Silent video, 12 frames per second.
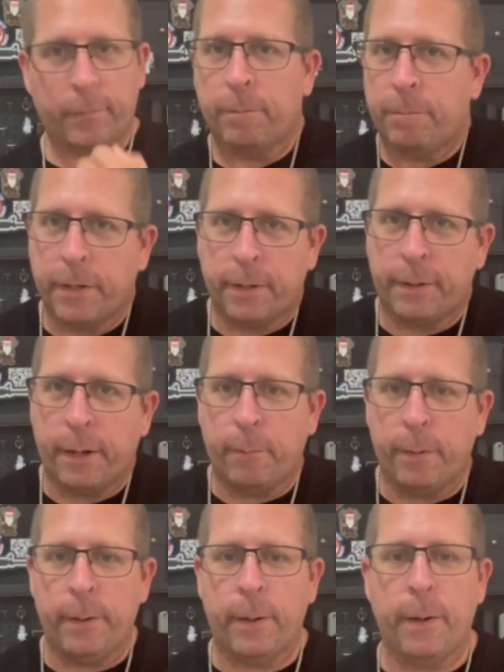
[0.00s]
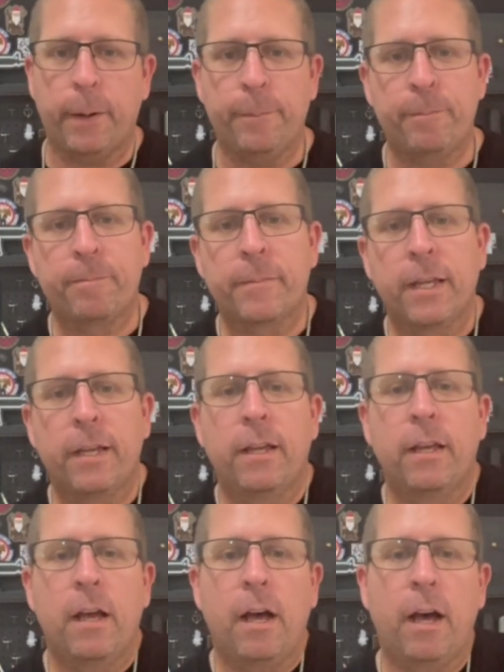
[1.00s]
Figured that wouldn't hurt.
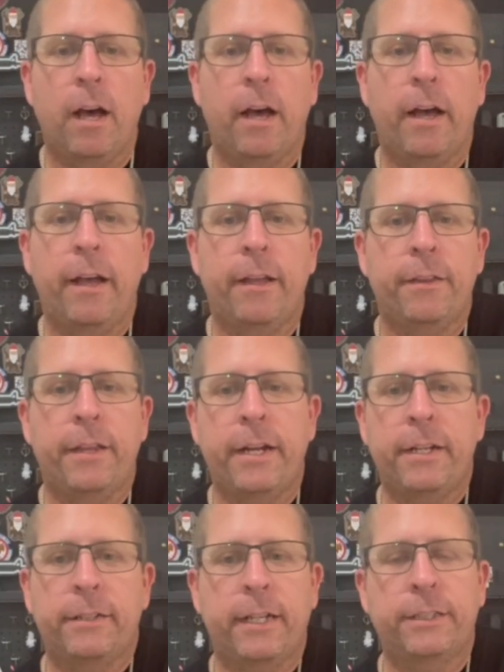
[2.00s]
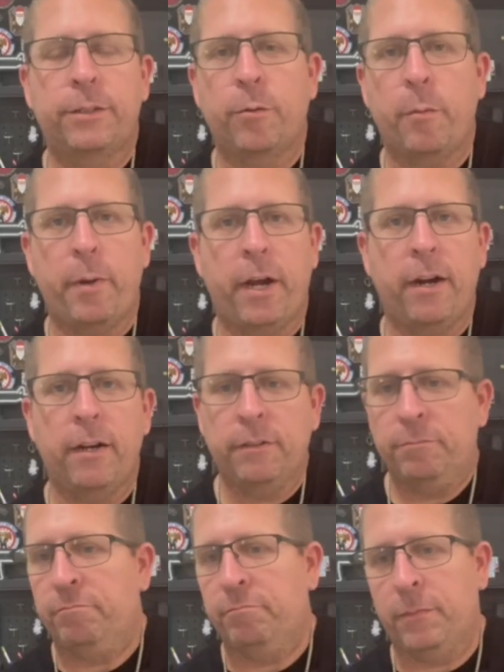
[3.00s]
Then to test the repair,
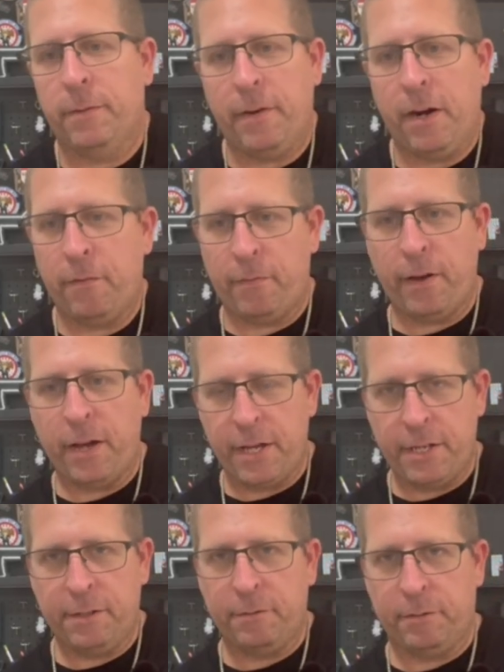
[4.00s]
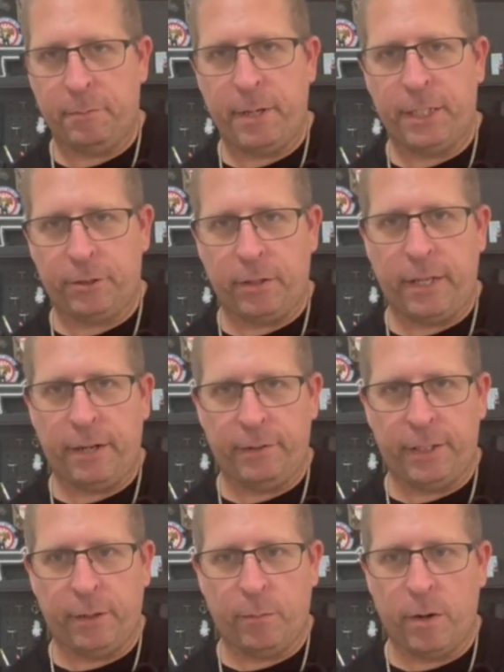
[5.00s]
to verify, to make sure that
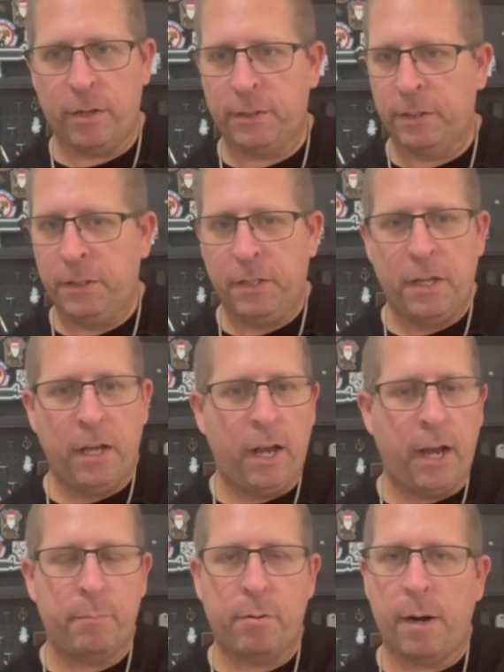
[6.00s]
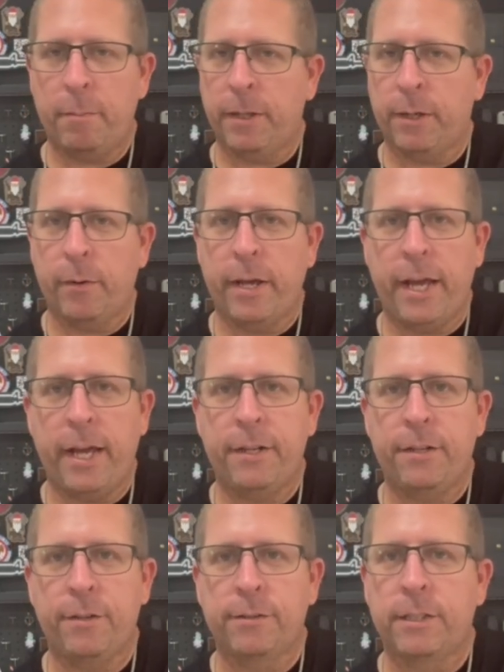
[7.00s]
everything worked, I'd probably go ahead
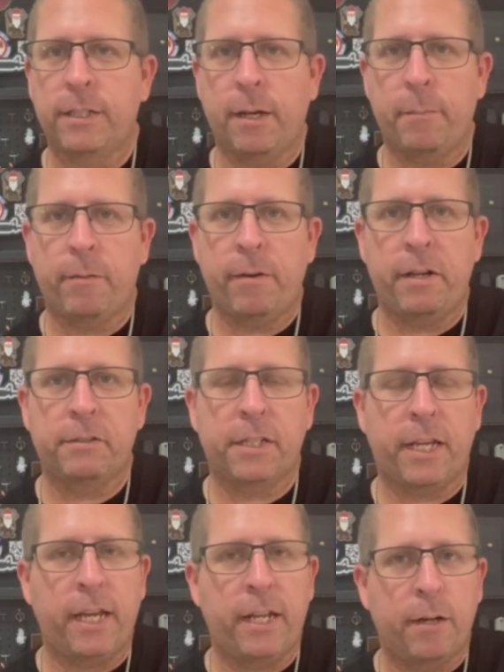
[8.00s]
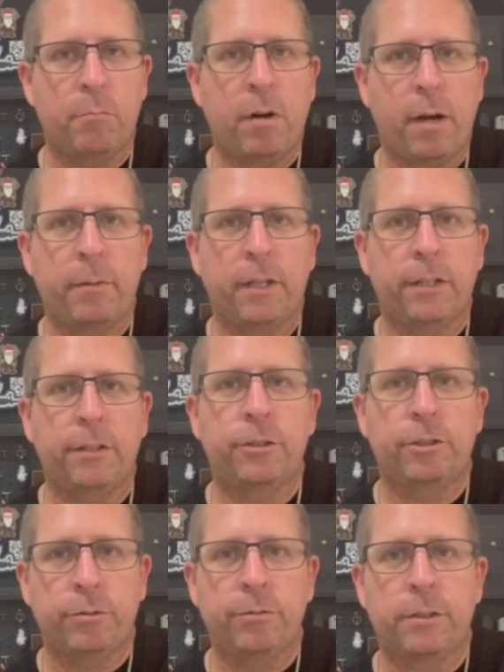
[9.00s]
and use the dummy rounds again and probably
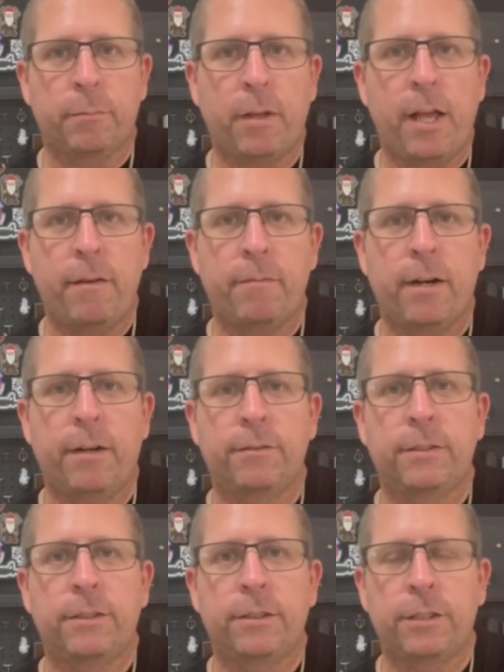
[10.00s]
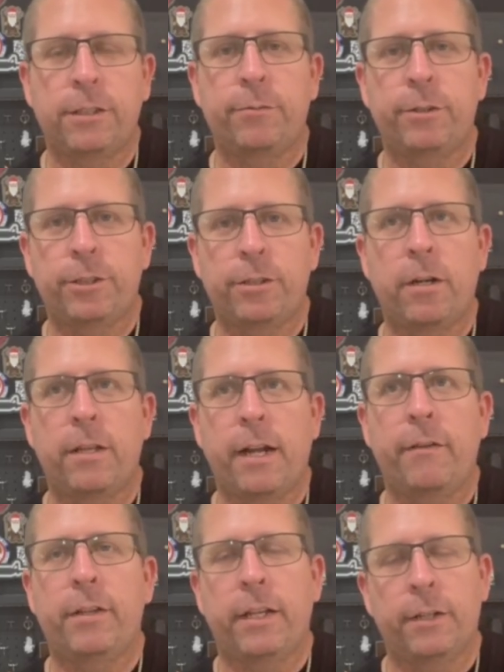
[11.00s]
shoot some live rounds just to ensure that
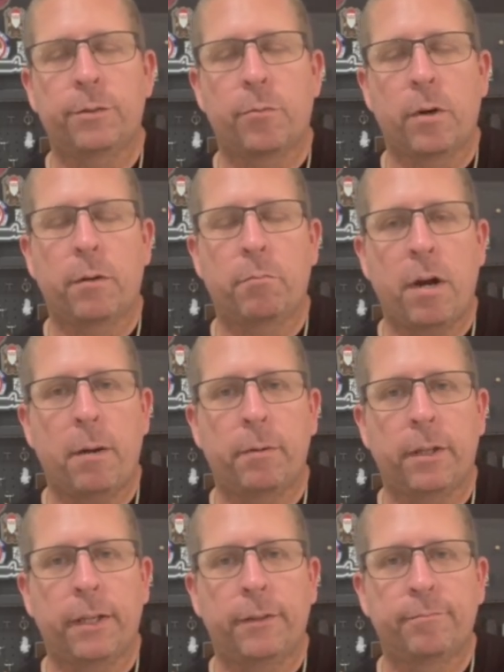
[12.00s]
everything is working properly.